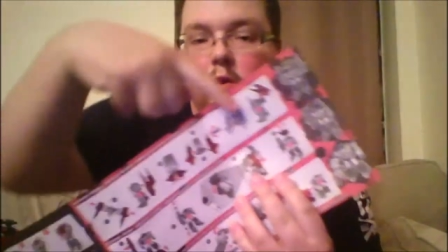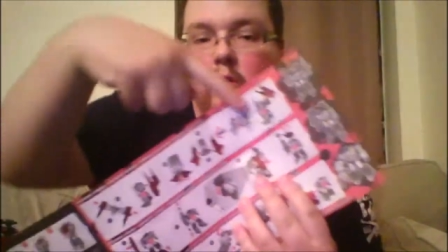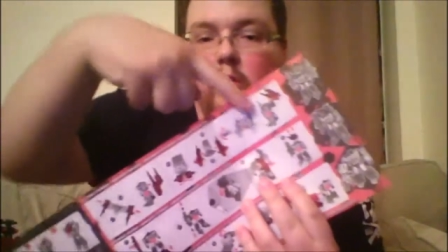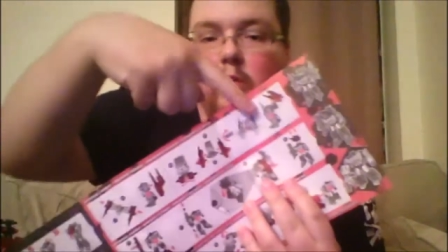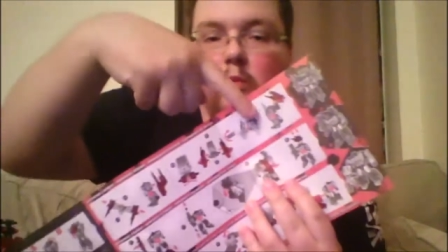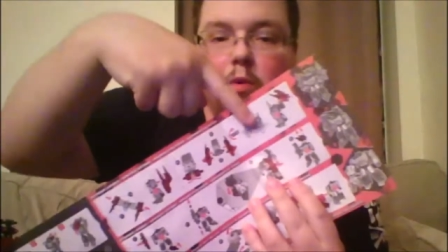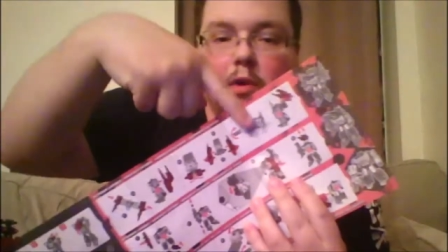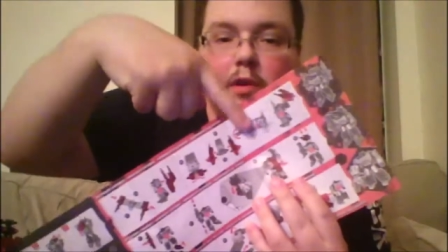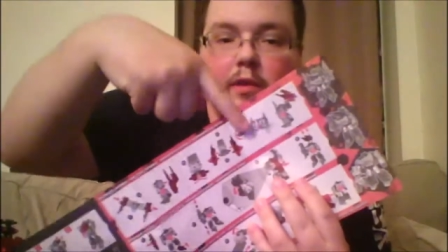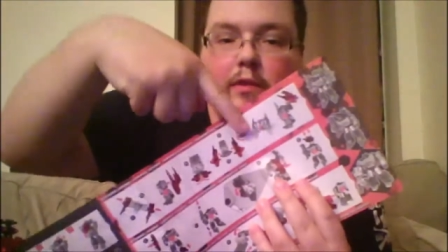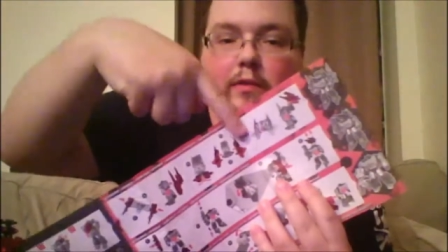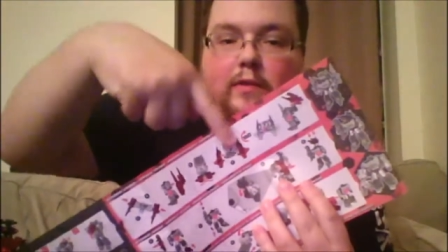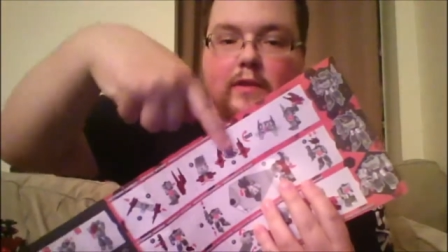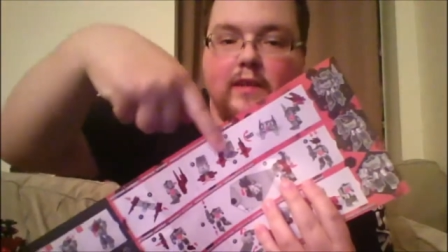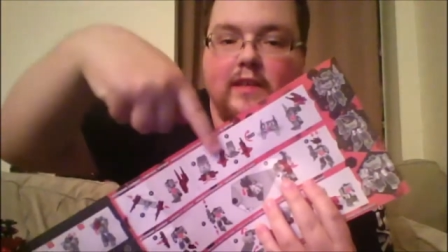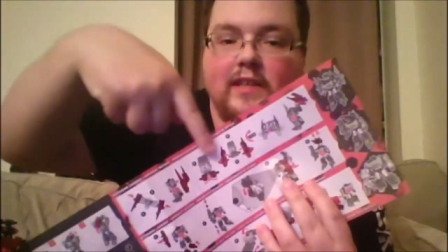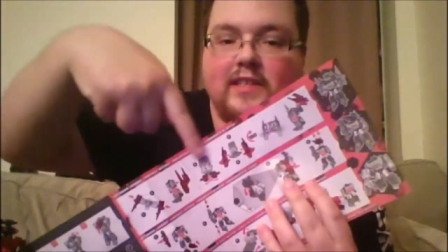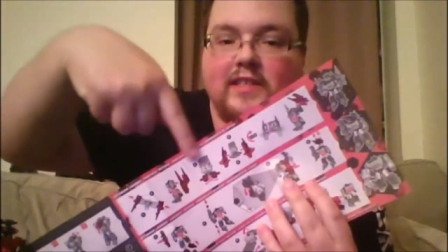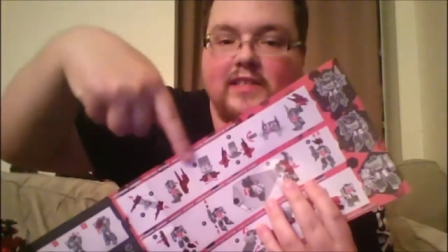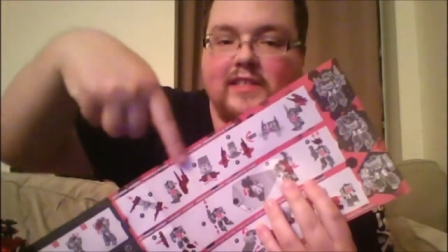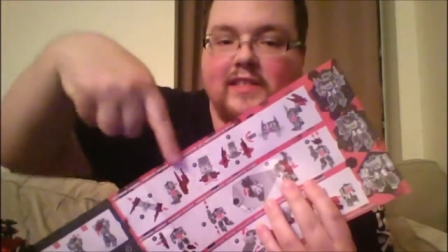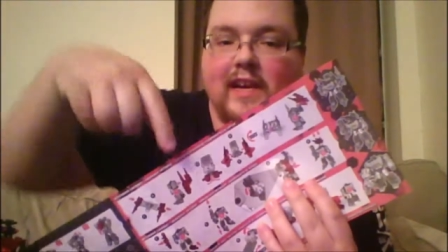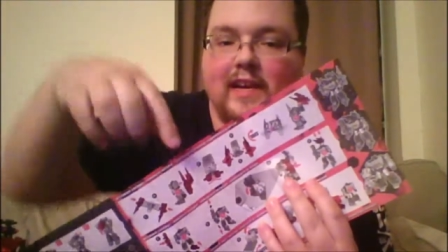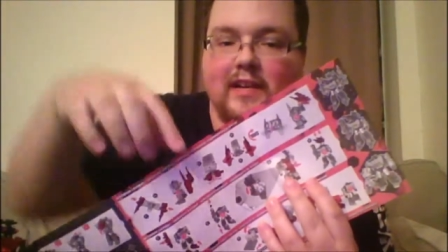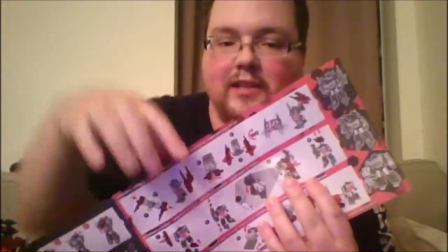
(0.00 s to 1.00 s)
with this
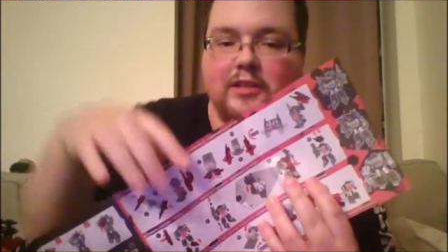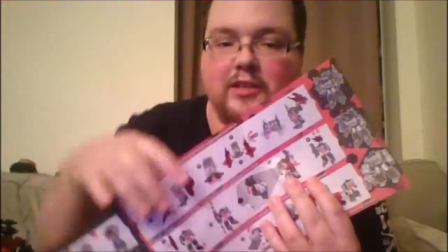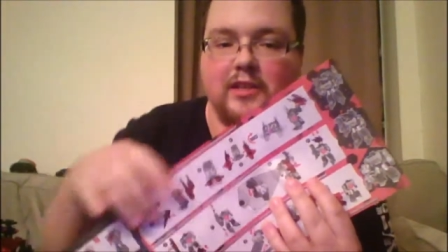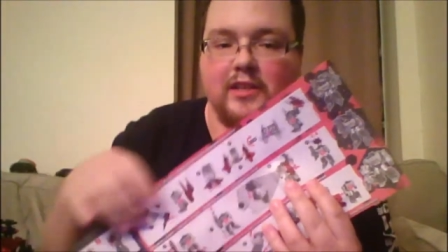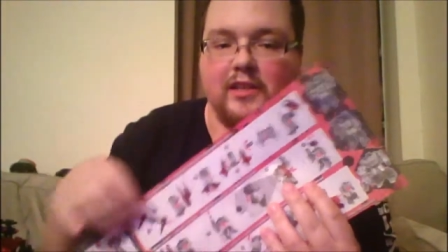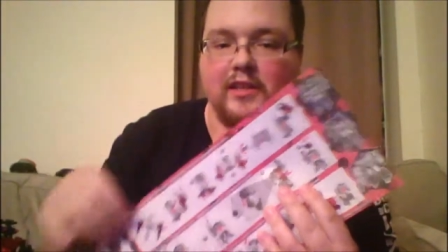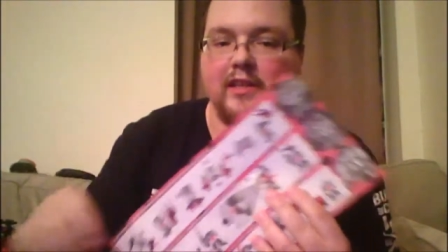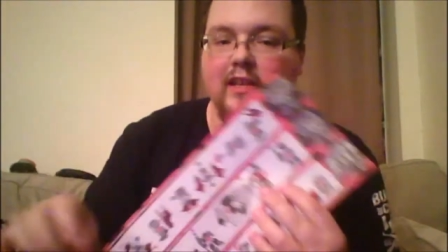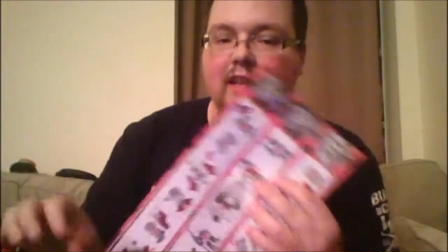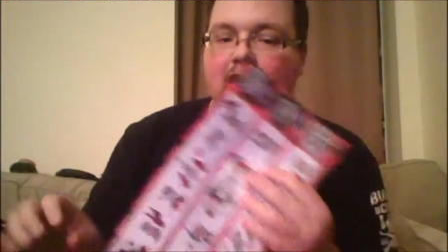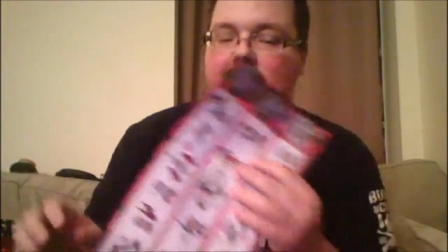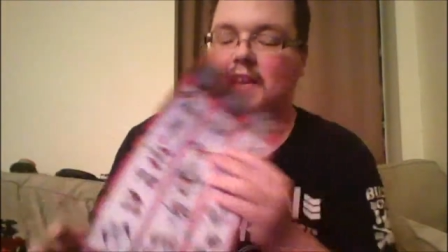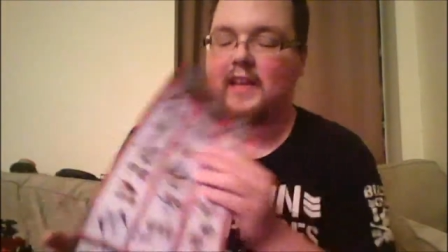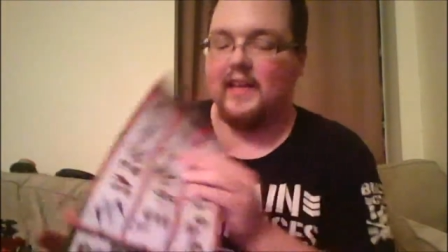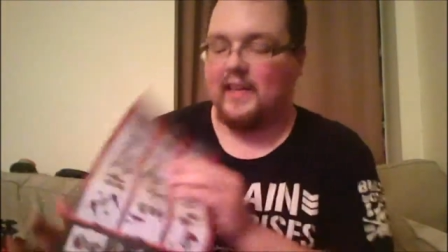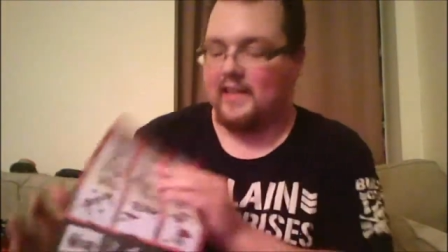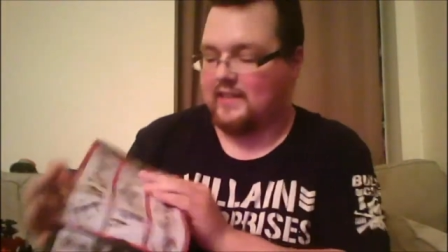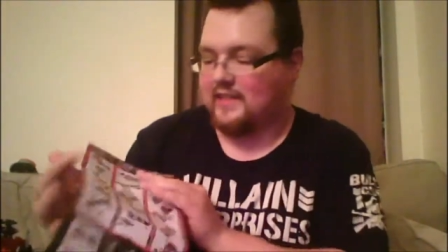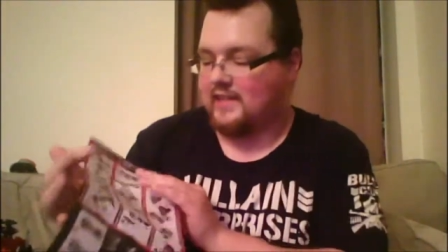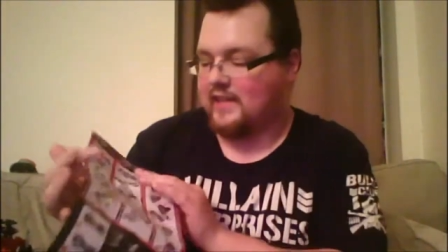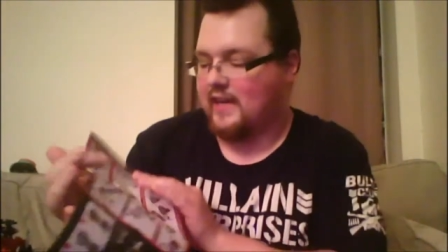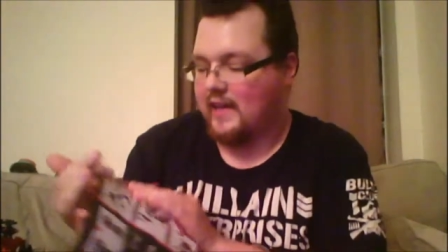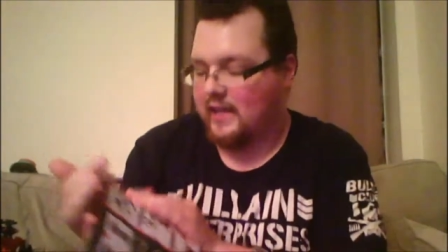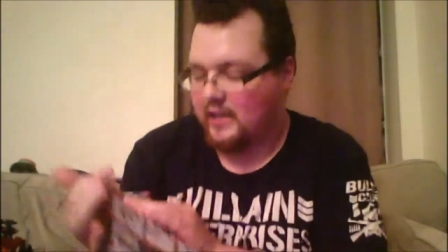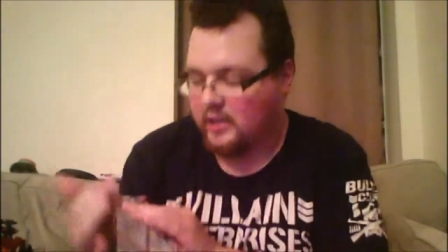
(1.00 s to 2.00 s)
section is
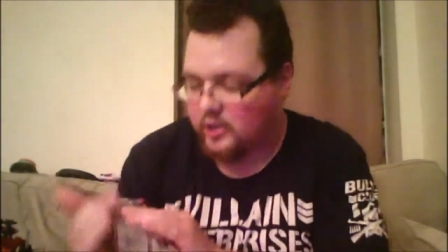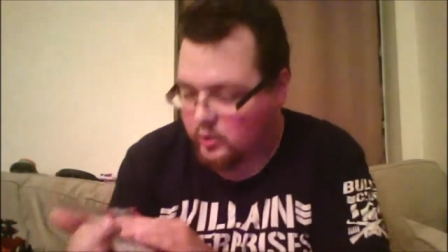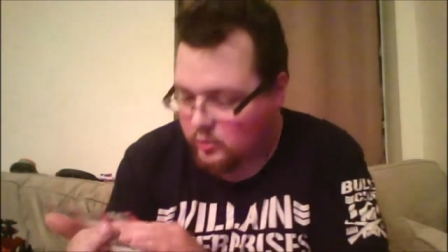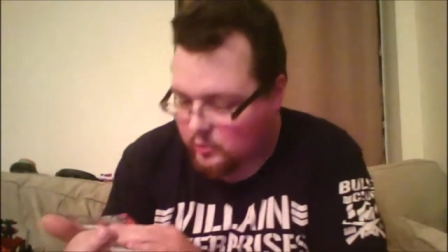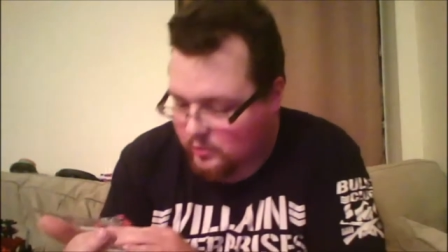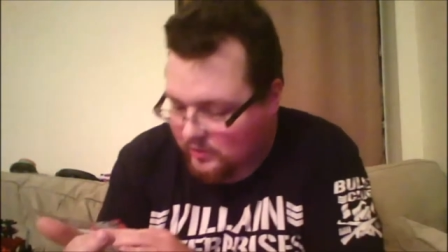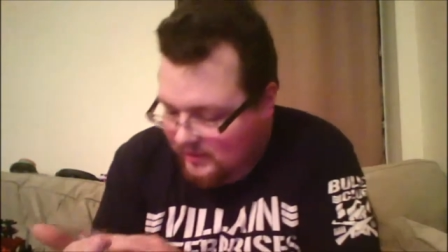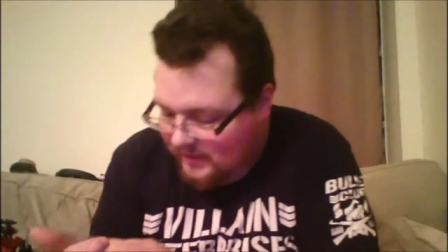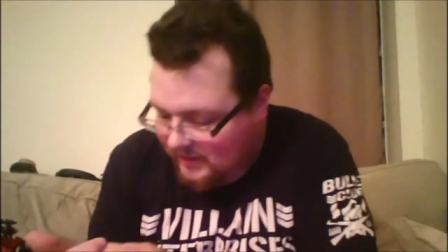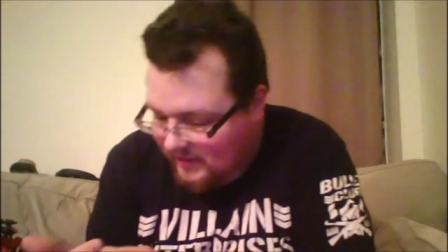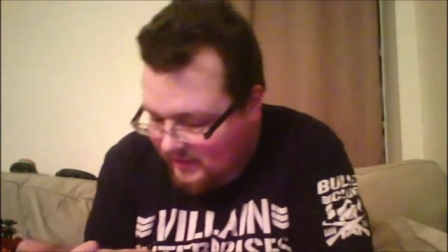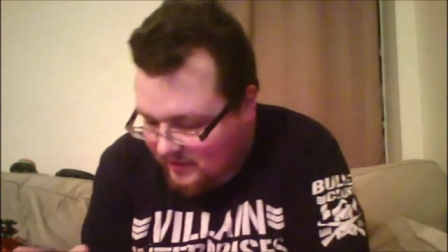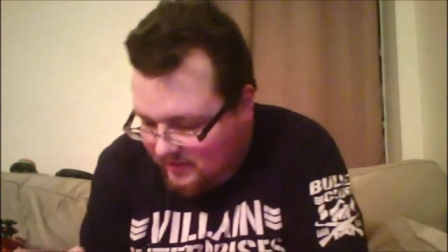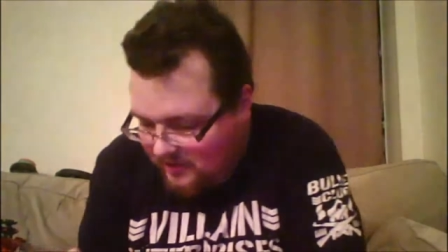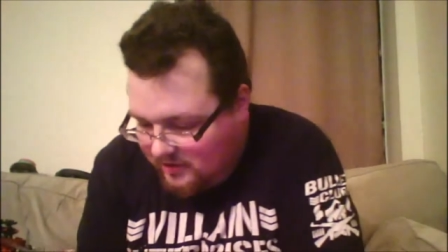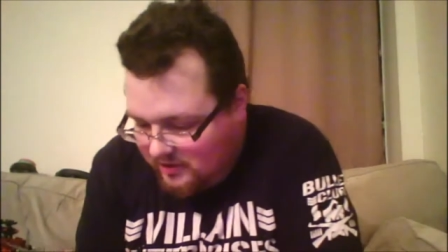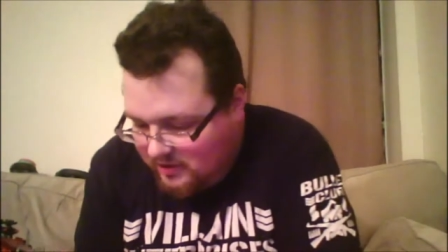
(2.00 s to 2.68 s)
that you need